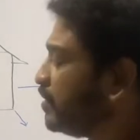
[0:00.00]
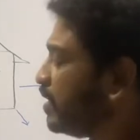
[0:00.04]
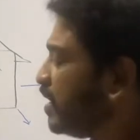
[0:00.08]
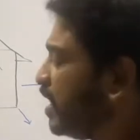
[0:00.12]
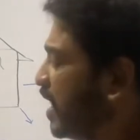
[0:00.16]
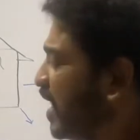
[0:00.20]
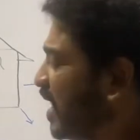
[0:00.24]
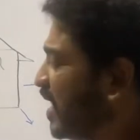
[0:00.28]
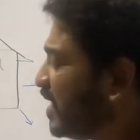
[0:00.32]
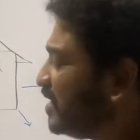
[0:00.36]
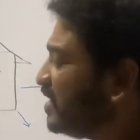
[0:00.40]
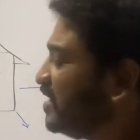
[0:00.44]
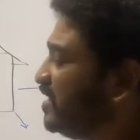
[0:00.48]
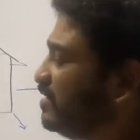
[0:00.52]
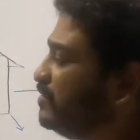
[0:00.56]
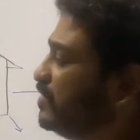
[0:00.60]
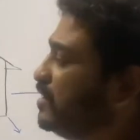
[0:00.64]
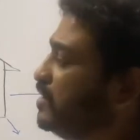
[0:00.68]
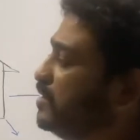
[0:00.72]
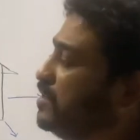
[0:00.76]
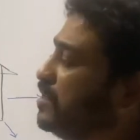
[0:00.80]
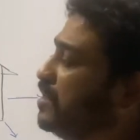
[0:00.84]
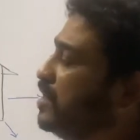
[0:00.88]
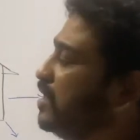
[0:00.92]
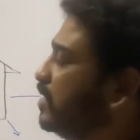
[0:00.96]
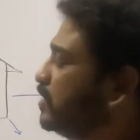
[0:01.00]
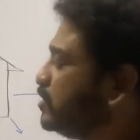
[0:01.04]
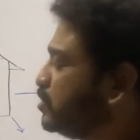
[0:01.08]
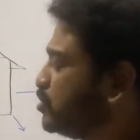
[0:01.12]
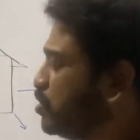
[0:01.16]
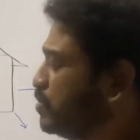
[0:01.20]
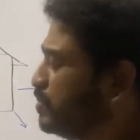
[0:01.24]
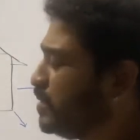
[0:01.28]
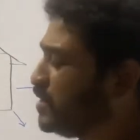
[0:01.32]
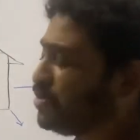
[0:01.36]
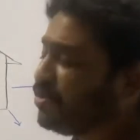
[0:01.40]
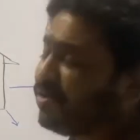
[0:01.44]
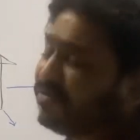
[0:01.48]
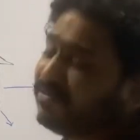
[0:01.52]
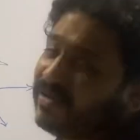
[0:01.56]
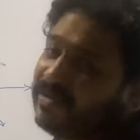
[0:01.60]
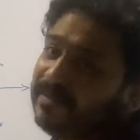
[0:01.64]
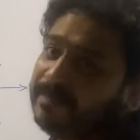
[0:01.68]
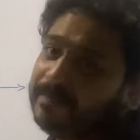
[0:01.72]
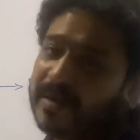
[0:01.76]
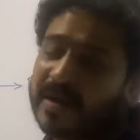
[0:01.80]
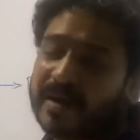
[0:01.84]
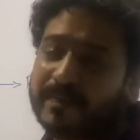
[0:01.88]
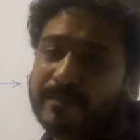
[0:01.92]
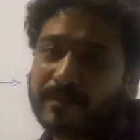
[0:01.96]
are given so much of
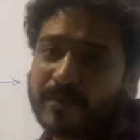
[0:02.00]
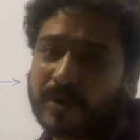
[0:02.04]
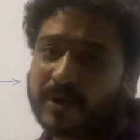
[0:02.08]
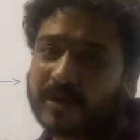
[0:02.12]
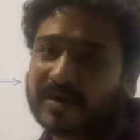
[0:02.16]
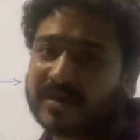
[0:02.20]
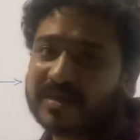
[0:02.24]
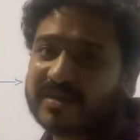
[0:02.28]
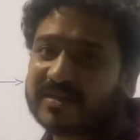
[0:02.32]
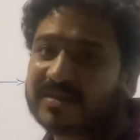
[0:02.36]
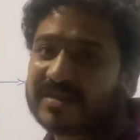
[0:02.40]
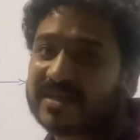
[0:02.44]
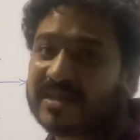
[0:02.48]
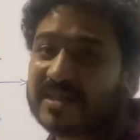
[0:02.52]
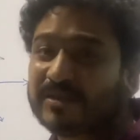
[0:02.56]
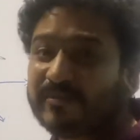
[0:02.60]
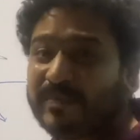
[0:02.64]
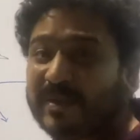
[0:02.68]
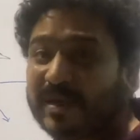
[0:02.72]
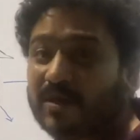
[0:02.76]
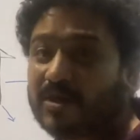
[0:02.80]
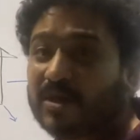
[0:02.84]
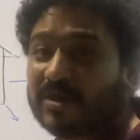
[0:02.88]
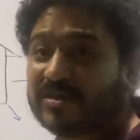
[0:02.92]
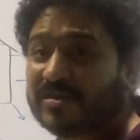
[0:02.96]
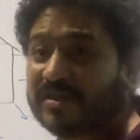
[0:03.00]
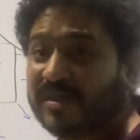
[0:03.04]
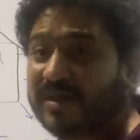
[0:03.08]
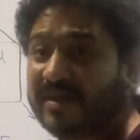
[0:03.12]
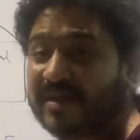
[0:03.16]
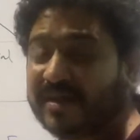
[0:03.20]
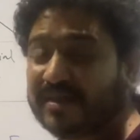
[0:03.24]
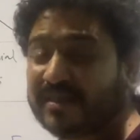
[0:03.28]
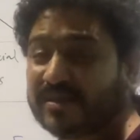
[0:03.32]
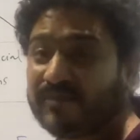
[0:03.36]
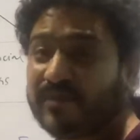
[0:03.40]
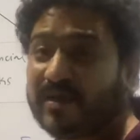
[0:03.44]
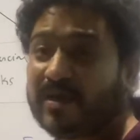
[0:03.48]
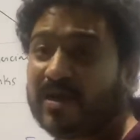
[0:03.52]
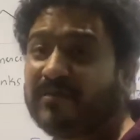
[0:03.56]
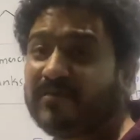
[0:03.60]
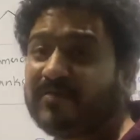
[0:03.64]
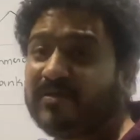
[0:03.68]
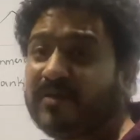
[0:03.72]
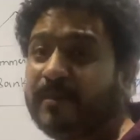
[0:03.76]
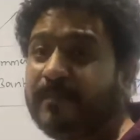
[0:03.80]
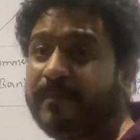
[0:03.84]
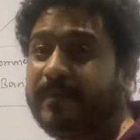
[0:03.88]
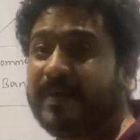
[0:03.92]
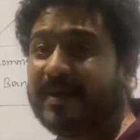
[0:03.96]
importance is because it is one
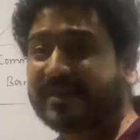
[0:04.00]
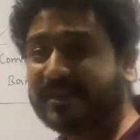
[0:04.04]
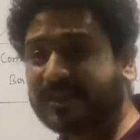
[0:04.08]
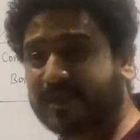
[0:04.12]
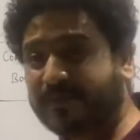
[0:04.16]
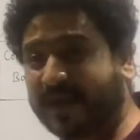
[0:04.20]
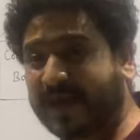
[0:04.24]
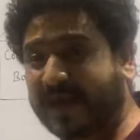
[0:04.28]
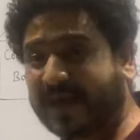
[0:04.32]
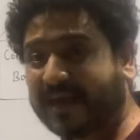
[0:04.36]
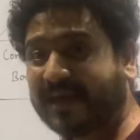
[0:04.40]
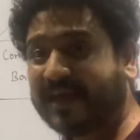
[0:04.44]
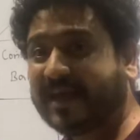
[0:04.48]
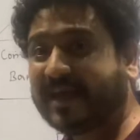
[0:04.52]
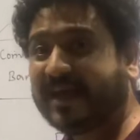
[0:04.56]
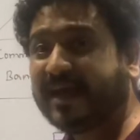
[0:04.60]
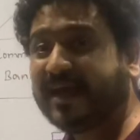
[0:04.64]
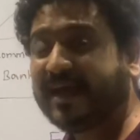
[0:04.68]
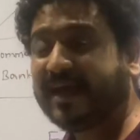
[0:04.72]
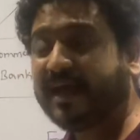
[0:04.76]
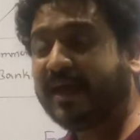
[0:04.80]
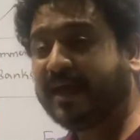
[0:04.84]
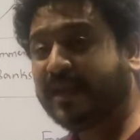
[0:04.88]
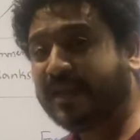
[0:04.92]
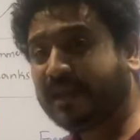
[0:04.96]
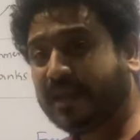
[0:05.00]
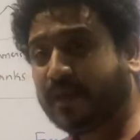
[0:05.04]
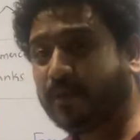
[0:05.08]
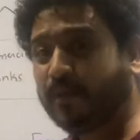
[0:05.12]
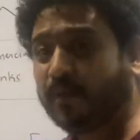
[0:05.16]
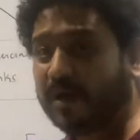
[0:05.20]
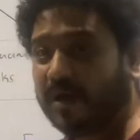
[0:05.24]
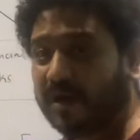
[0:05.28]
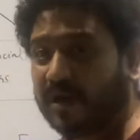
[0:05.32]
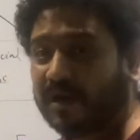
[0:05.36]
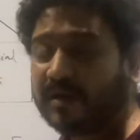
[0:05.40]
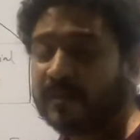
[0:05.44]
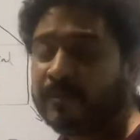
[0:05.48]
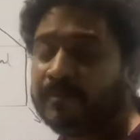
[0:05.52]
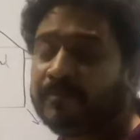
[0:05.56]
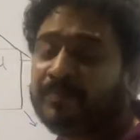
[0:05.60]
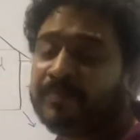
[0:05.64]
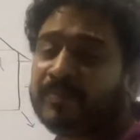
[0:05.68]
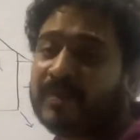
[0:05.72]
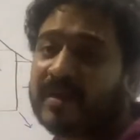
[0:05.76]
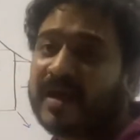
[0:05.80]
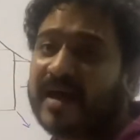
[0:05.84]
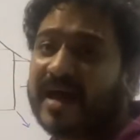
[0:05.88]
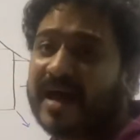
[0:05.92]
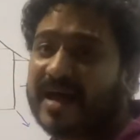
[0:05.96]
of the best bank in the world
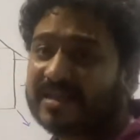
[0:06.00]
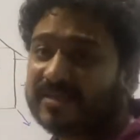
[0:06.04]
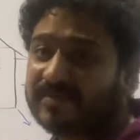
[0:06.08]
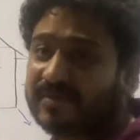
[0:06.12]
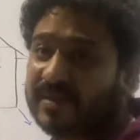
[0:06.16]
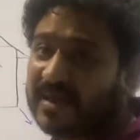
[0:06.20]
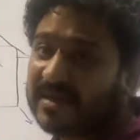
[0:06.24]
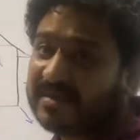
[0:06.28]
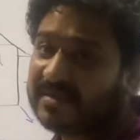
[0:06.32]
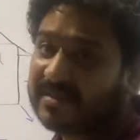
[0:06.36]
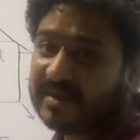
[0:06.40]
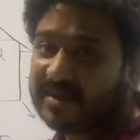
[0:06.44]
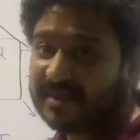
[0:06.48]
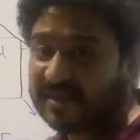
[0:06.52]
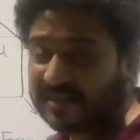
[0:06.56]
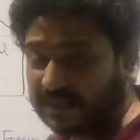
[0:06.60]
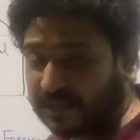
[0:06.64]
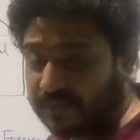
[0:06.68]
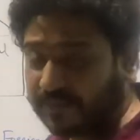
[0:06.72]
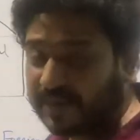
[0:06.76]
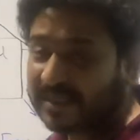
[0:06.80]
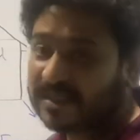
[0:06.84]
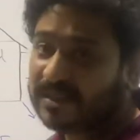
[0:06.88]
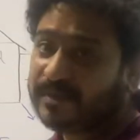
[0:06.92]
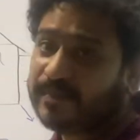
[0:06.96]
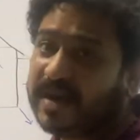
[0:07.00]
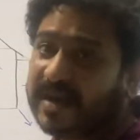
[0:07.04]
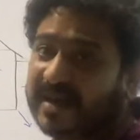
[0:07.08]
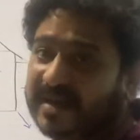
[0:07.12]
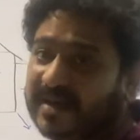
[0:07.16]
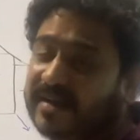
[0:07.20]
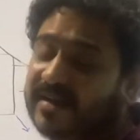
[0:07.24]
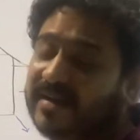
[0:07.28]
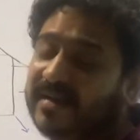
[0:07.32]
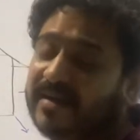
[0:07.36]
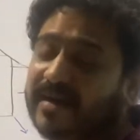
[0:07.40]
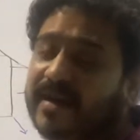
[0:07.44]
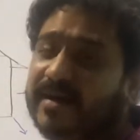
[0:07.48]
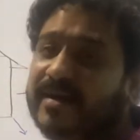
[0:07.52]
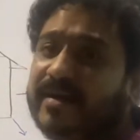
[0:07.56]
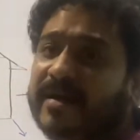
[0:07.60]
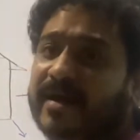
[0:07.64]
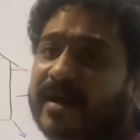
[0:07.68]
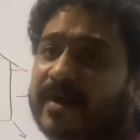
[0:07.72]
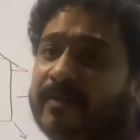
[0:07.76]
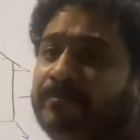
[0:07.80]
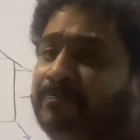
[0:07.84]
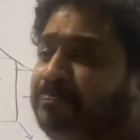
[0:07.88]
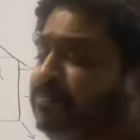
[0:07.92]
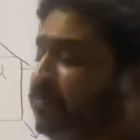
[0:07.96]
as well as it is the best bank in
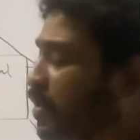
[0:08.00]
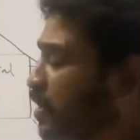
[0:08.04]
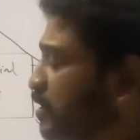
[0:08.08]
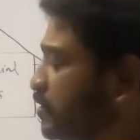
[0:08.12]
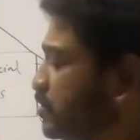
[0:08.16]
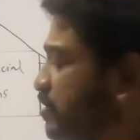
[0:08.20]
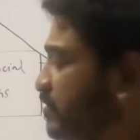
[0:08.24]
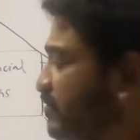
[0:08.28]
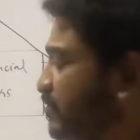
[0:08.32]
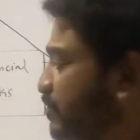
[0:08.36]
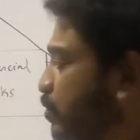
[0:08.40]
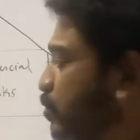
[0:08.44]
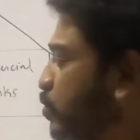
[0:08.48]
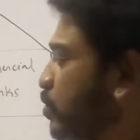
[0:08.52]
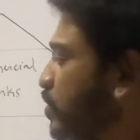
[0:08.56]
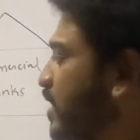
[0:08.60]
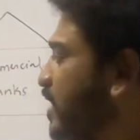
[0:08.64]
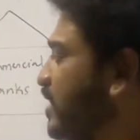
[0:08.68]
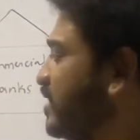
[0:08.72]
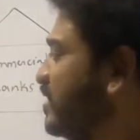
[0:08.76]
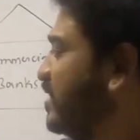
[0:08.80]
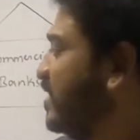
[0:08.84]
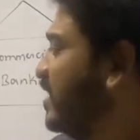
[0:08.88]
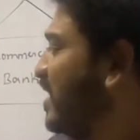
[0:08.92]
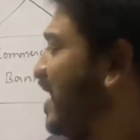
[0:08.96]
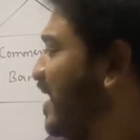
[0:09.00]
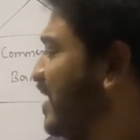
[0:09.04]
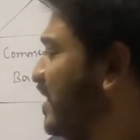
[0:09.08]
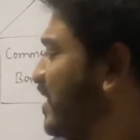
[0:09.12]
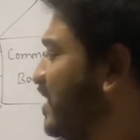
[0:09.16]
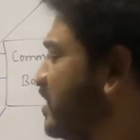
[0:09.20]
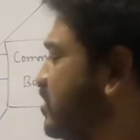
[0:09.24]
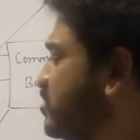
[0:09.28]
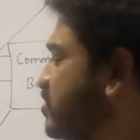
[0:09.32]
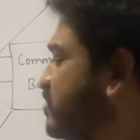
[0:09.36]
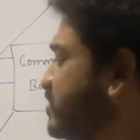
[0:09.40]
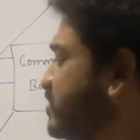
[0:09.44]
India. So if you look at the rankings of the